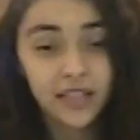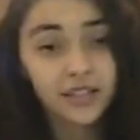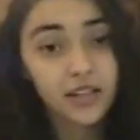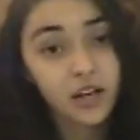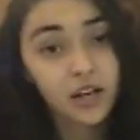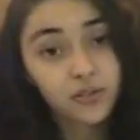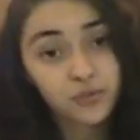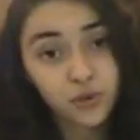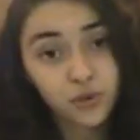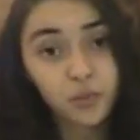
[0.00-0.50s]
There
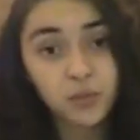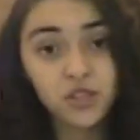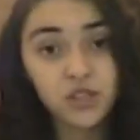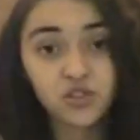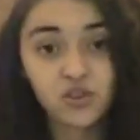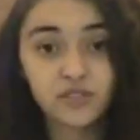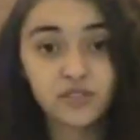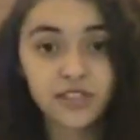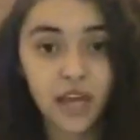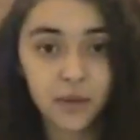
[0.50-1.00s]
are four
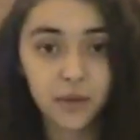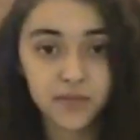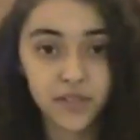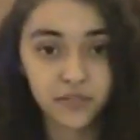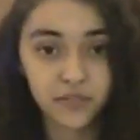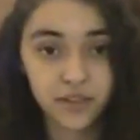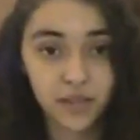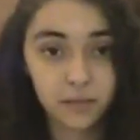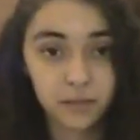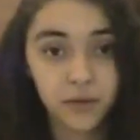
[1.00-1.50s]
major types of
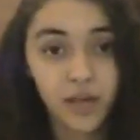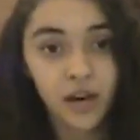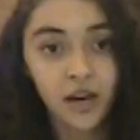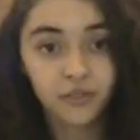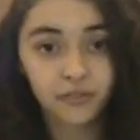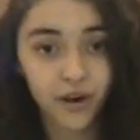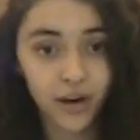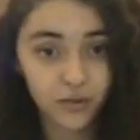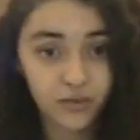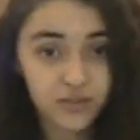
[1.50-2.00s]
them:
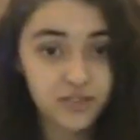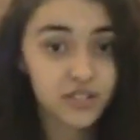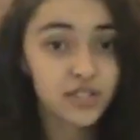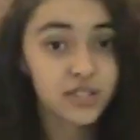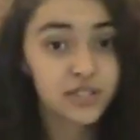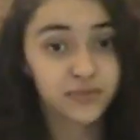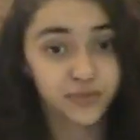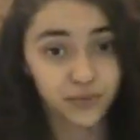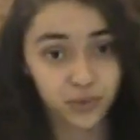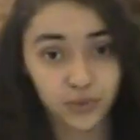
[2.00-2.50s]

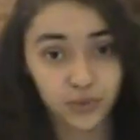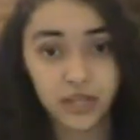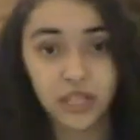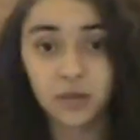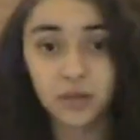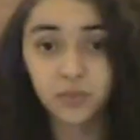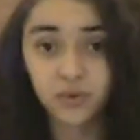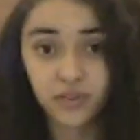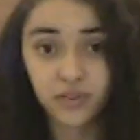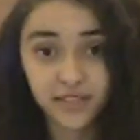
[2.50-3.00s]
viruses,
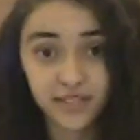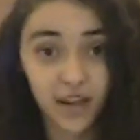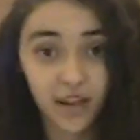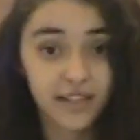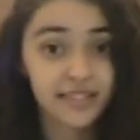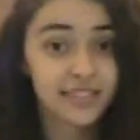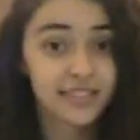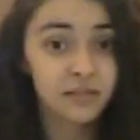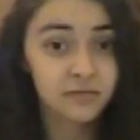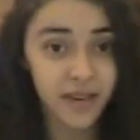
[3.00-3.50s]
fungi,
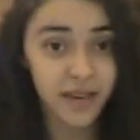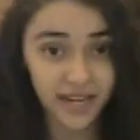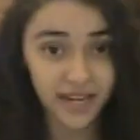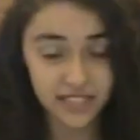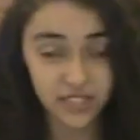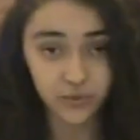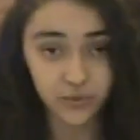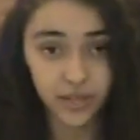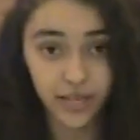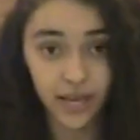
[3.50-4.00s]
parasites, and
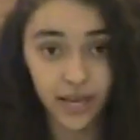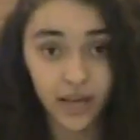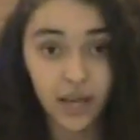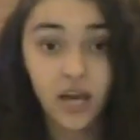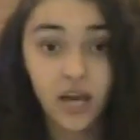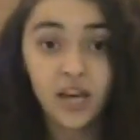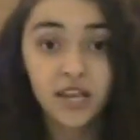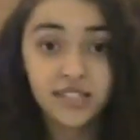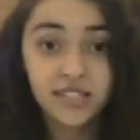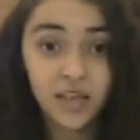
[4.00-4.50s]
bacteria.
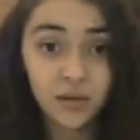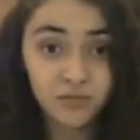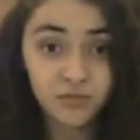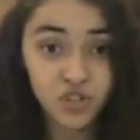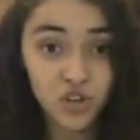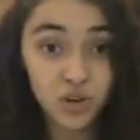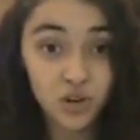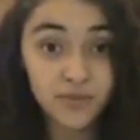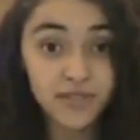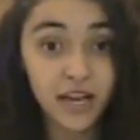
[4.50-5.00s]
Some
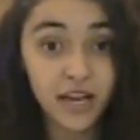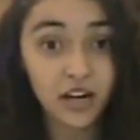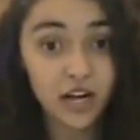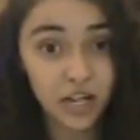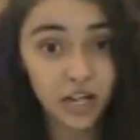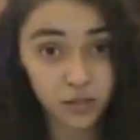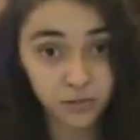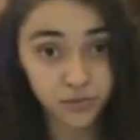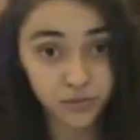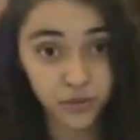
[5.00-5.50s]
germs are
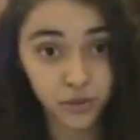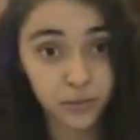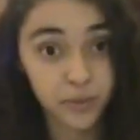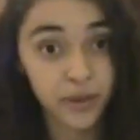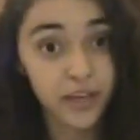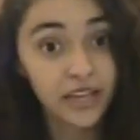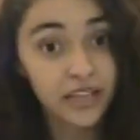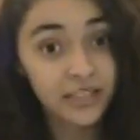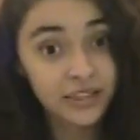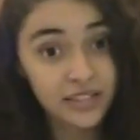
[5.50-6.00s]
helpful,
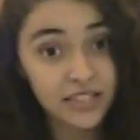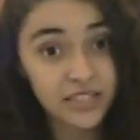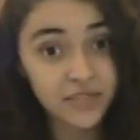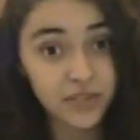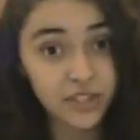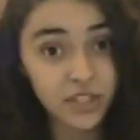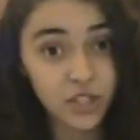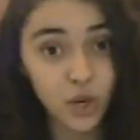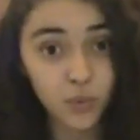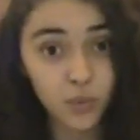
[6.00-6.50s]
but in this
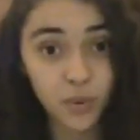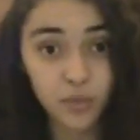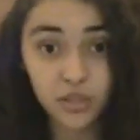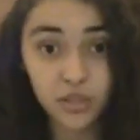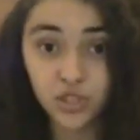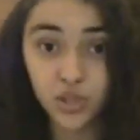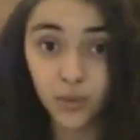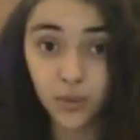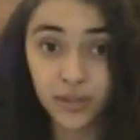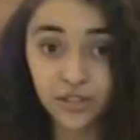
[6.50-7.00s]
video, we will
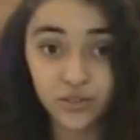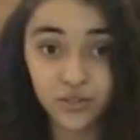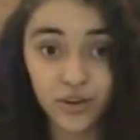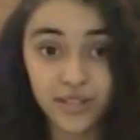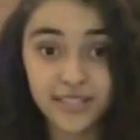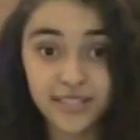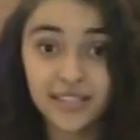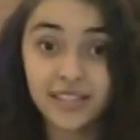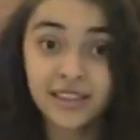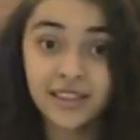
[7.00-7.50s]
show
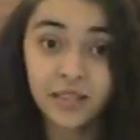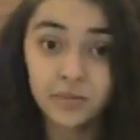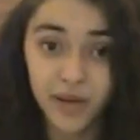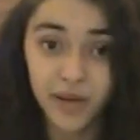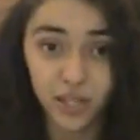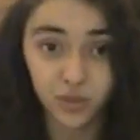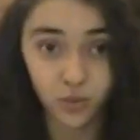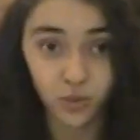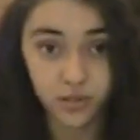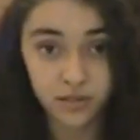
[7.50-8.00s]
interest in the
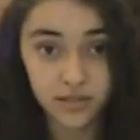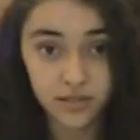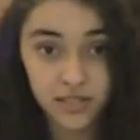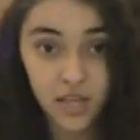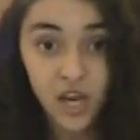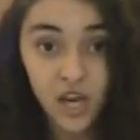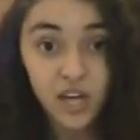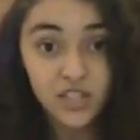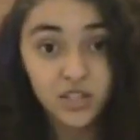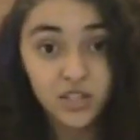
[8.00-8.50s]
bad ones.
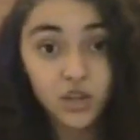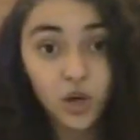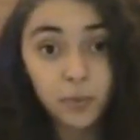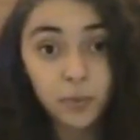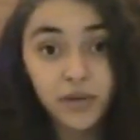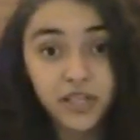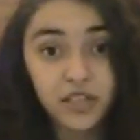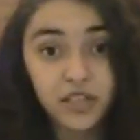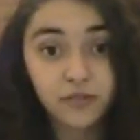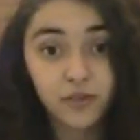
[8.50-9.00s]
So your
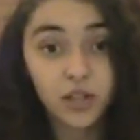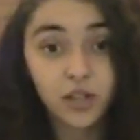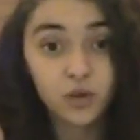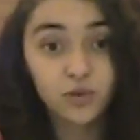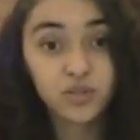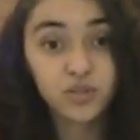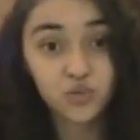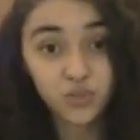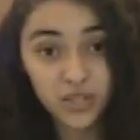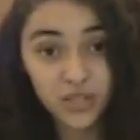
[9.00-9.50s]
body
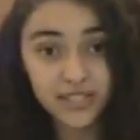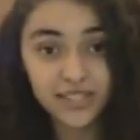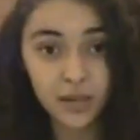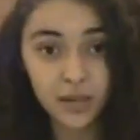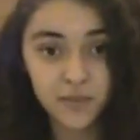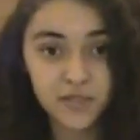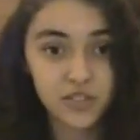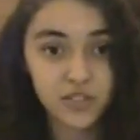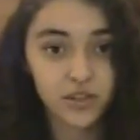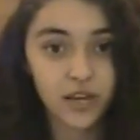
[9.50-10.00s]
follows three
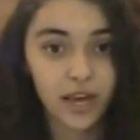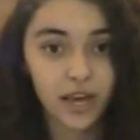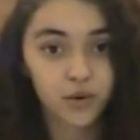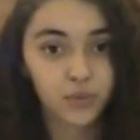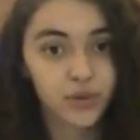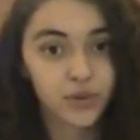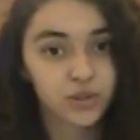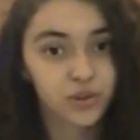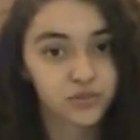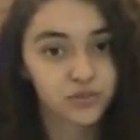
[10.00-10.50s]
steps to get
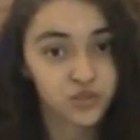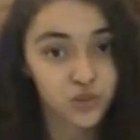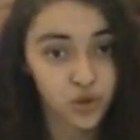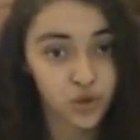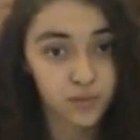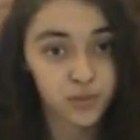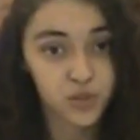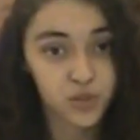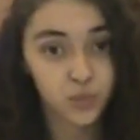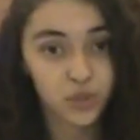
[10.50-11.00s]
rid of
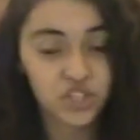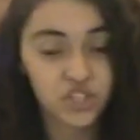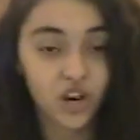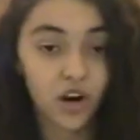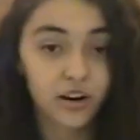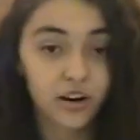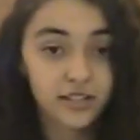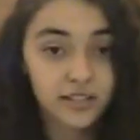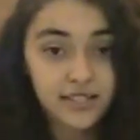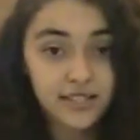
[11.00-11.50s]
germs, which
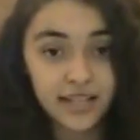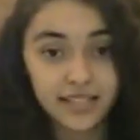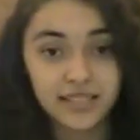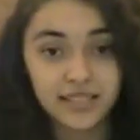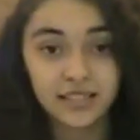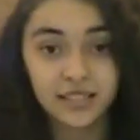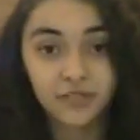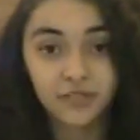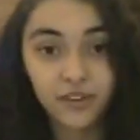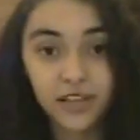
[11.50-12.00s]
are detecting,
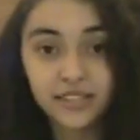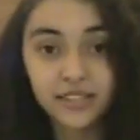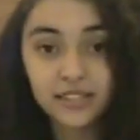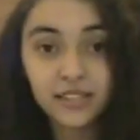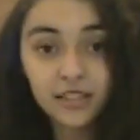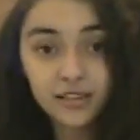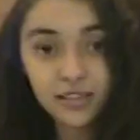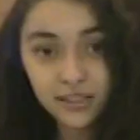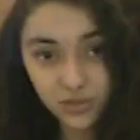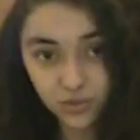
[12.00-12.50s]
deflecting,
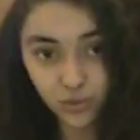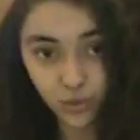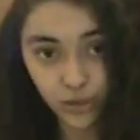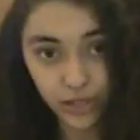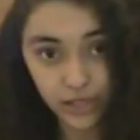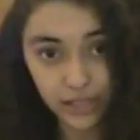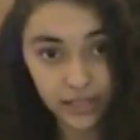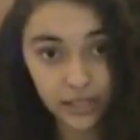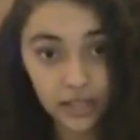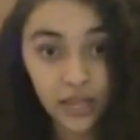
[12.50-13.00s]
and
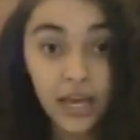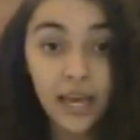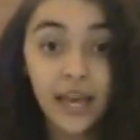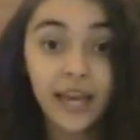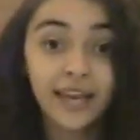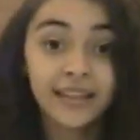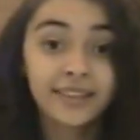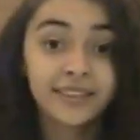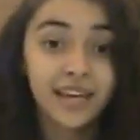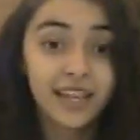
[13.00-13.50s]
destroying.
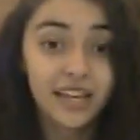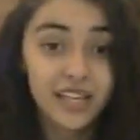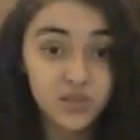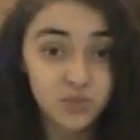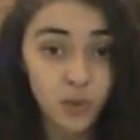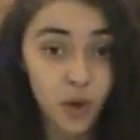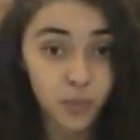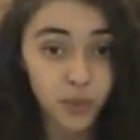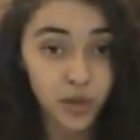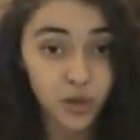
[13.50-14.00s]
And that is
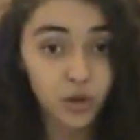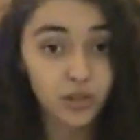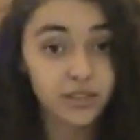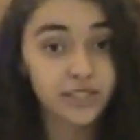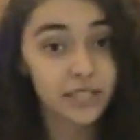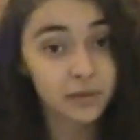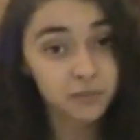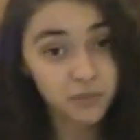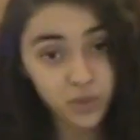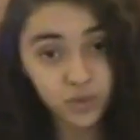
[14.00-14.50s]
what we call the
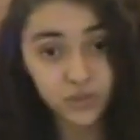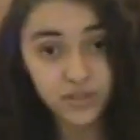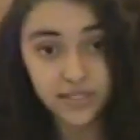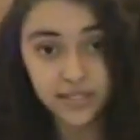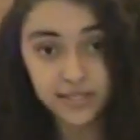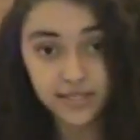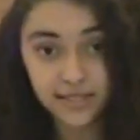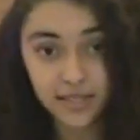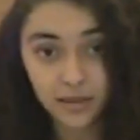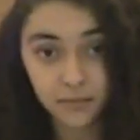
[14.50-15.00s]
immune
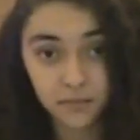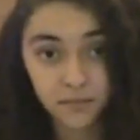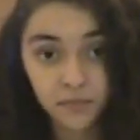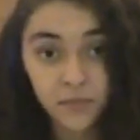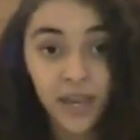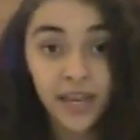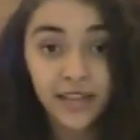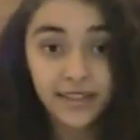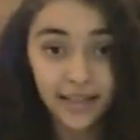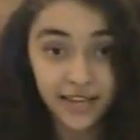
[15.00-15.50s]
system.
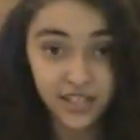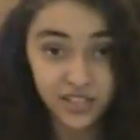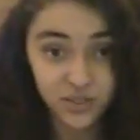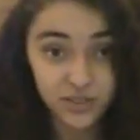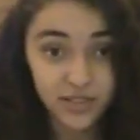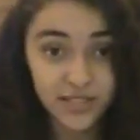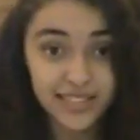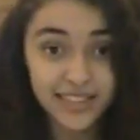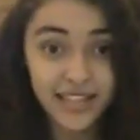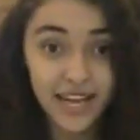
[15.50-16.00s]
Thanks to
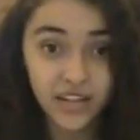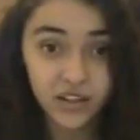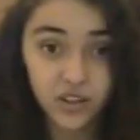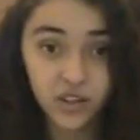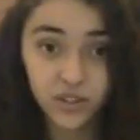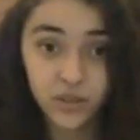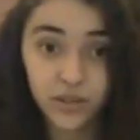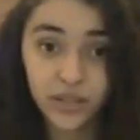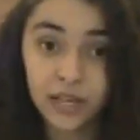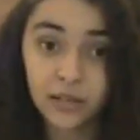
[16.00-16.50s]
this
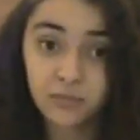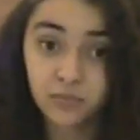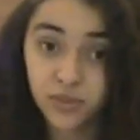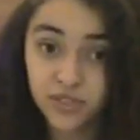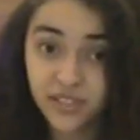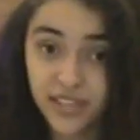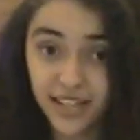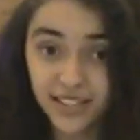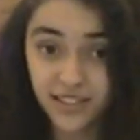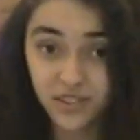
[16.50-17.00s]
ladder, you can
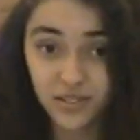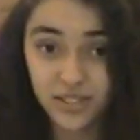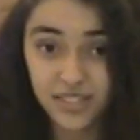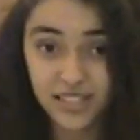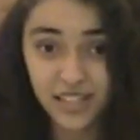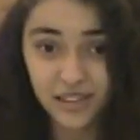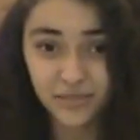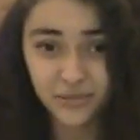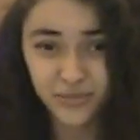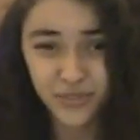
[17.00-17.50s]
protect
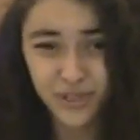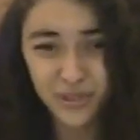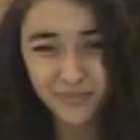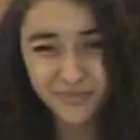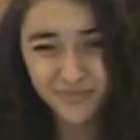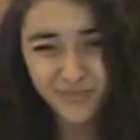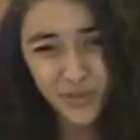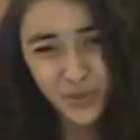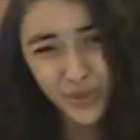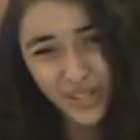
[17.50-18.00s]
yourself from,
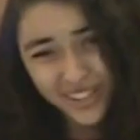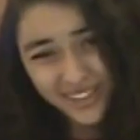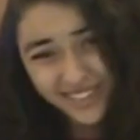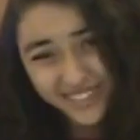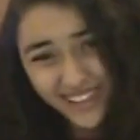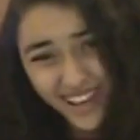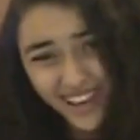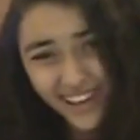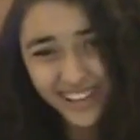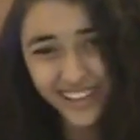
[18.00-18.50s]
well,
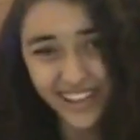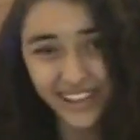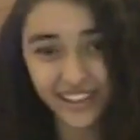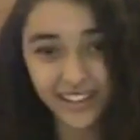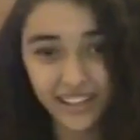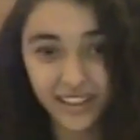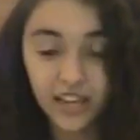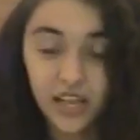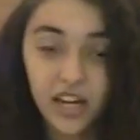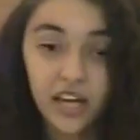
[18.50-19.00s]
dying.
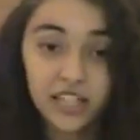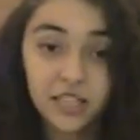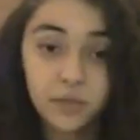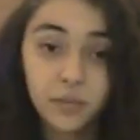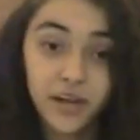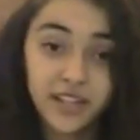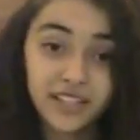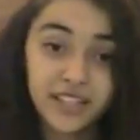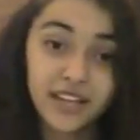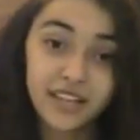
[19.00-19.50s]
The
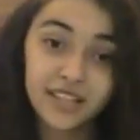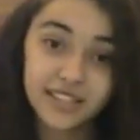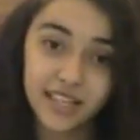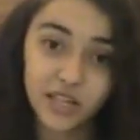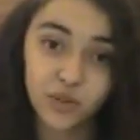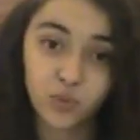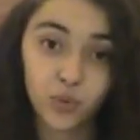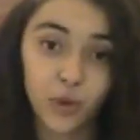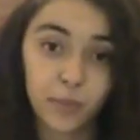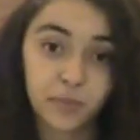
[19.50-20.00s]
body is
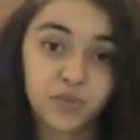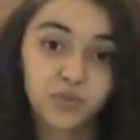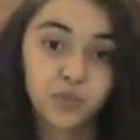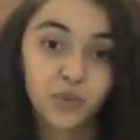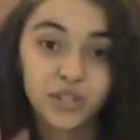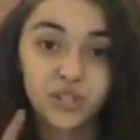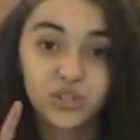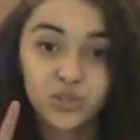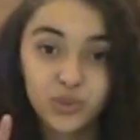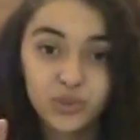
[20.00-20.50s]
equipped
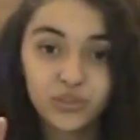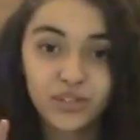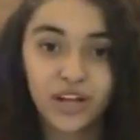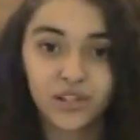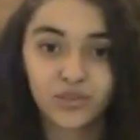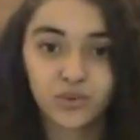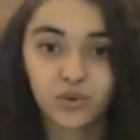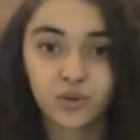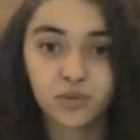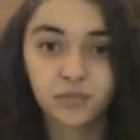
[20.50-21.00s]
with two
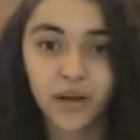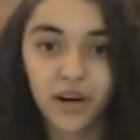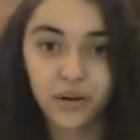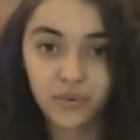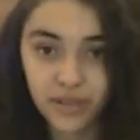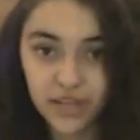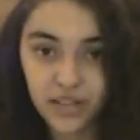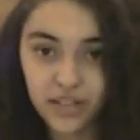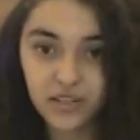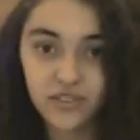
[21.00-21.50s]
natural
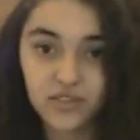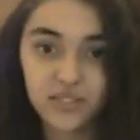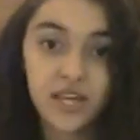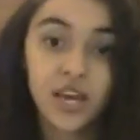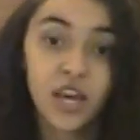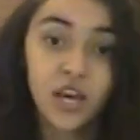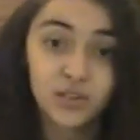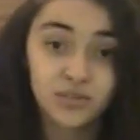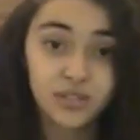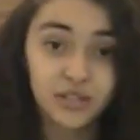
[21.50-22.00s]
barriers
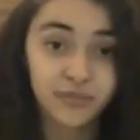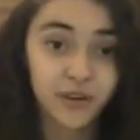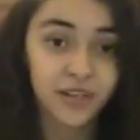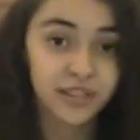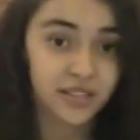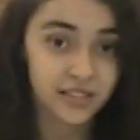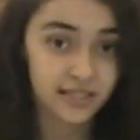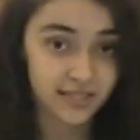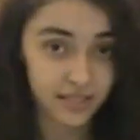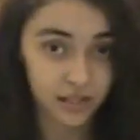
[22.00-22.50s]
to
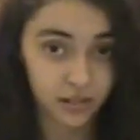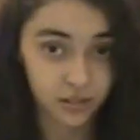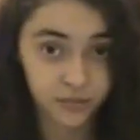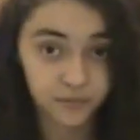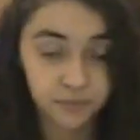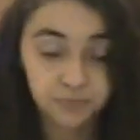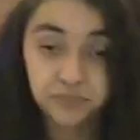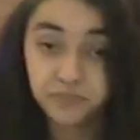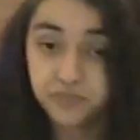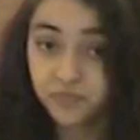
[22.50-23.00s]
defend itself.